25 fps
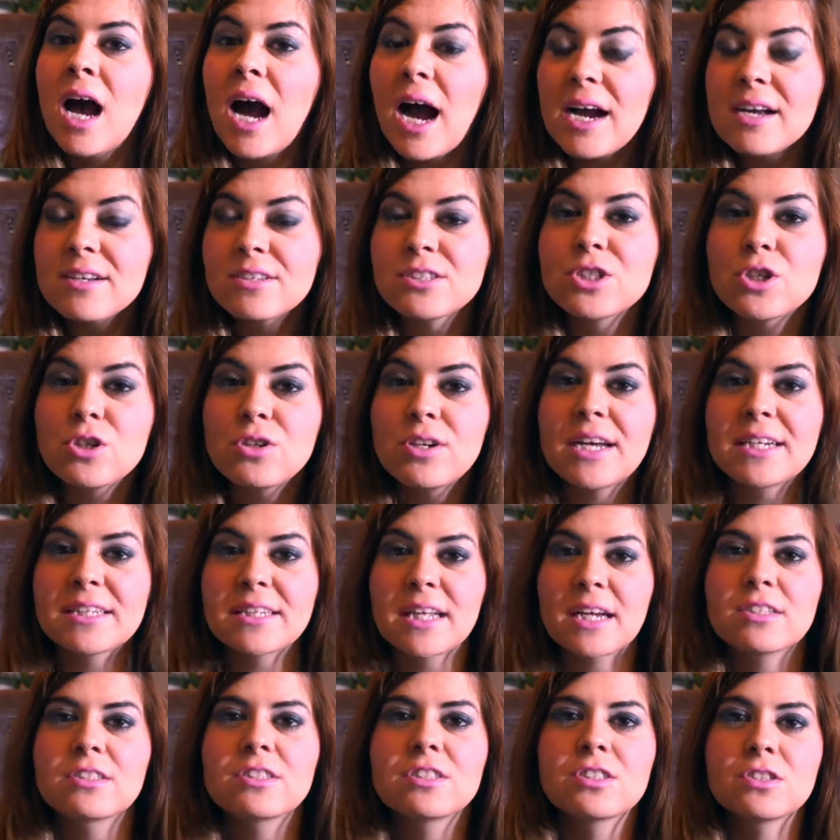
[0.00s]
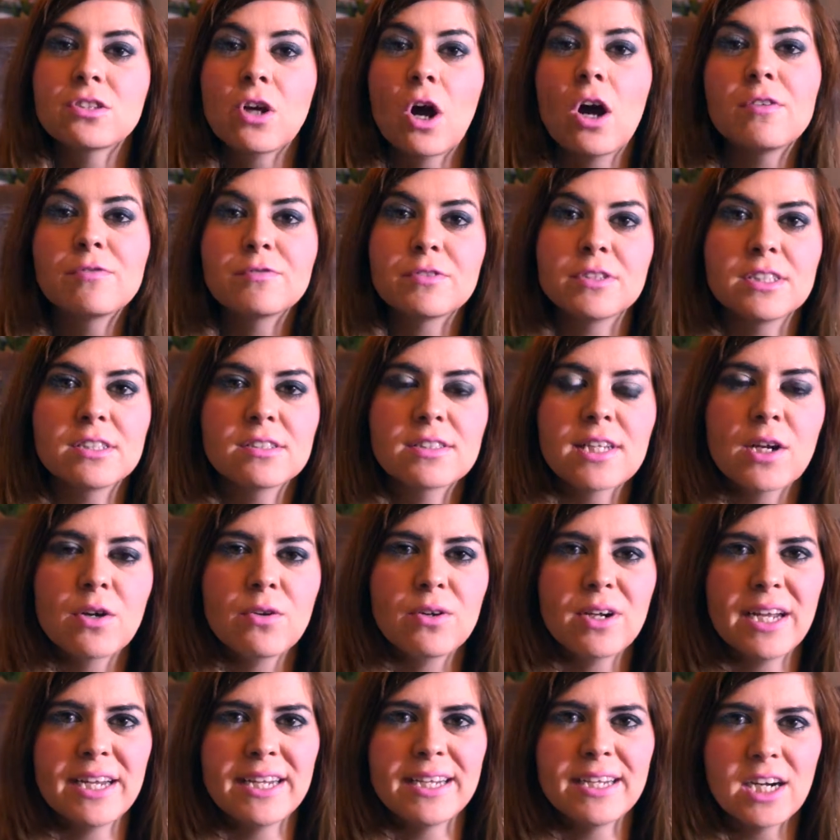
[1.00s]
I still like that softness. I
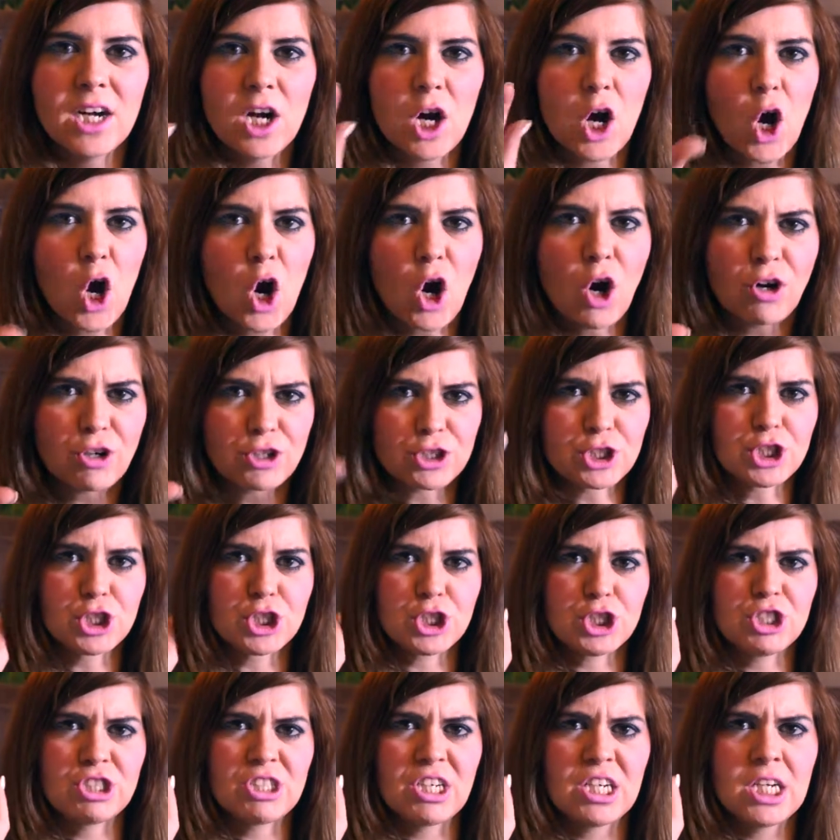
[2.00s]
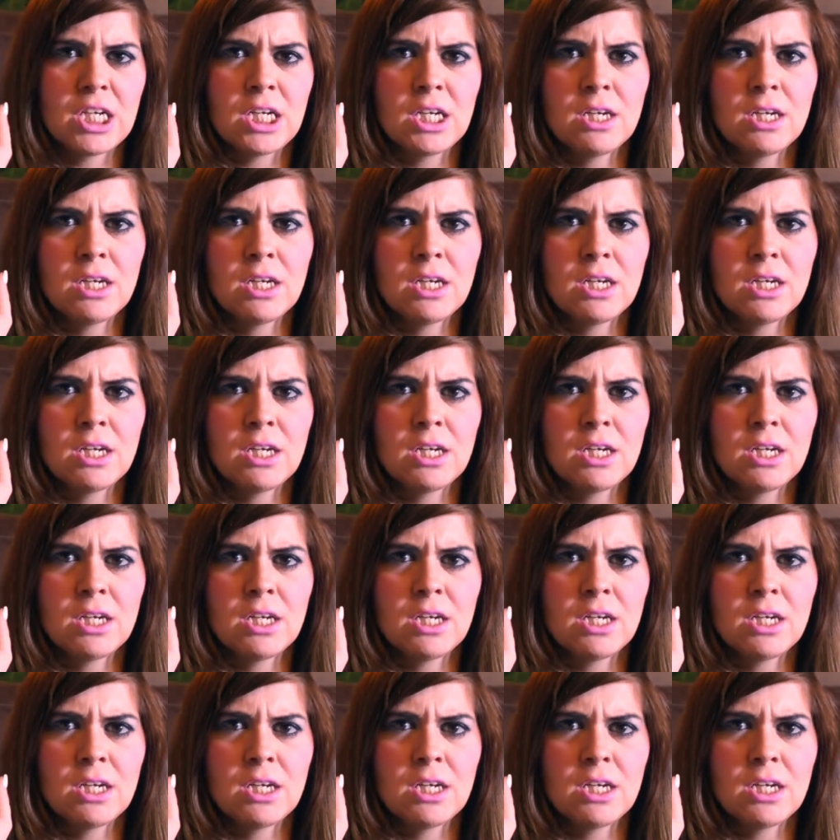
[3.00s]
don't like a harsh,